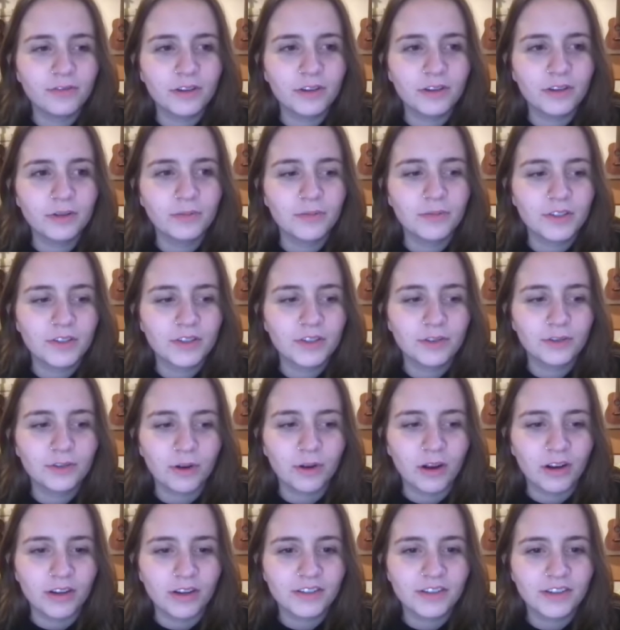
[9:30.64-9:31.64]
from
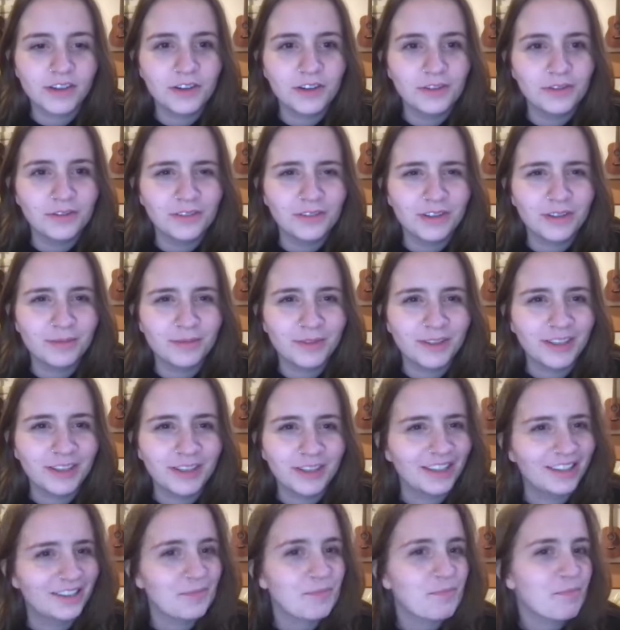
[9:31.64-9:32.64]
Toronto. I'm
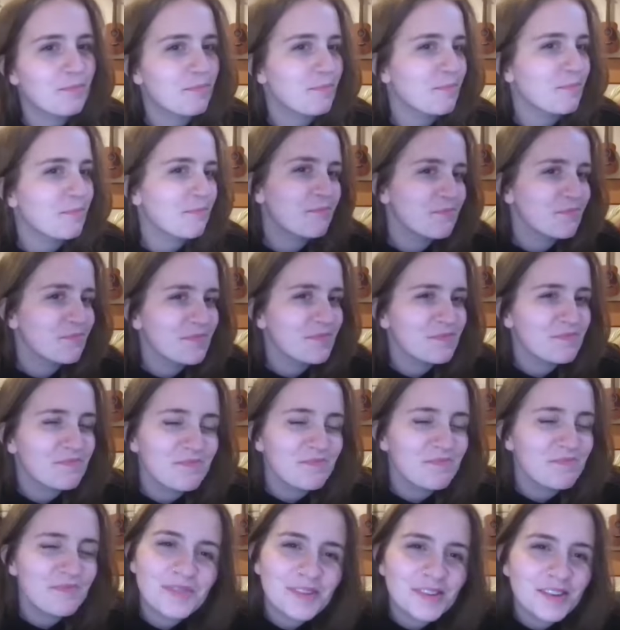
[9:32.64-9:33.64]
like,
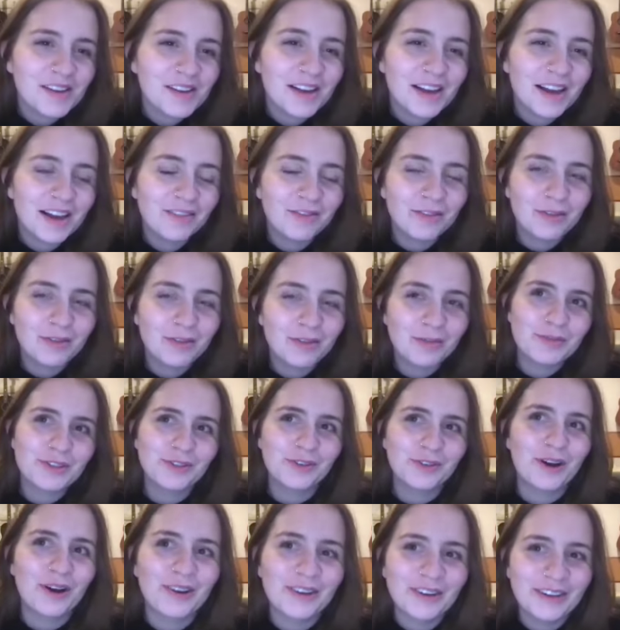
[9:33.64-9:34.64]
I'm from
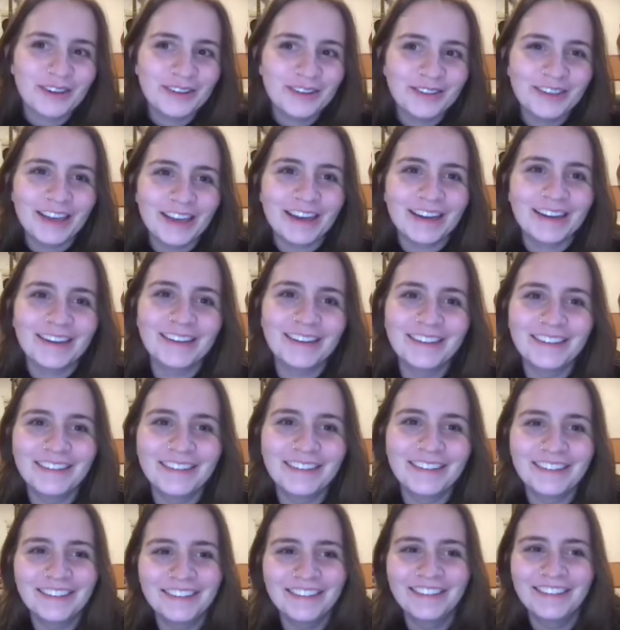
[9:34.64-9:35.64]
Toronto, yeah.
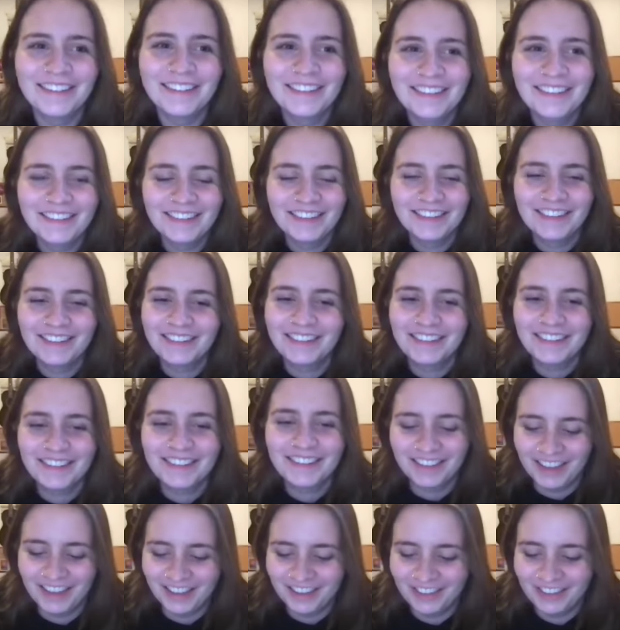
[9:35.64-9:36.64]

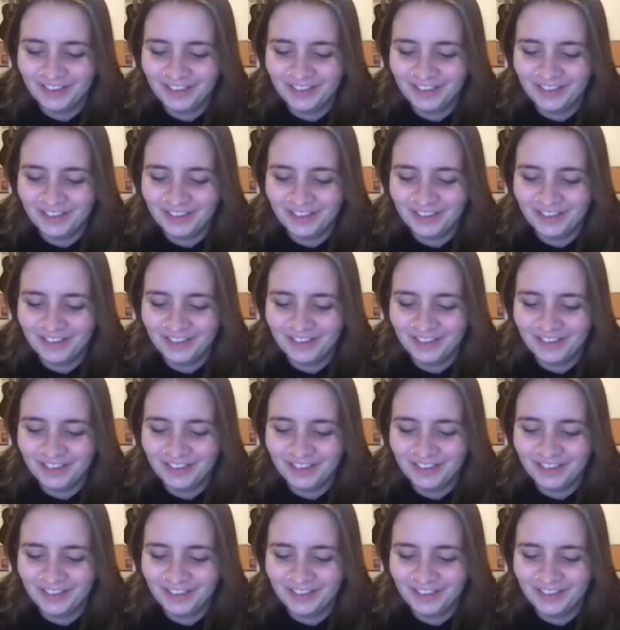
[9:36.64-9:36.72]
Yeah.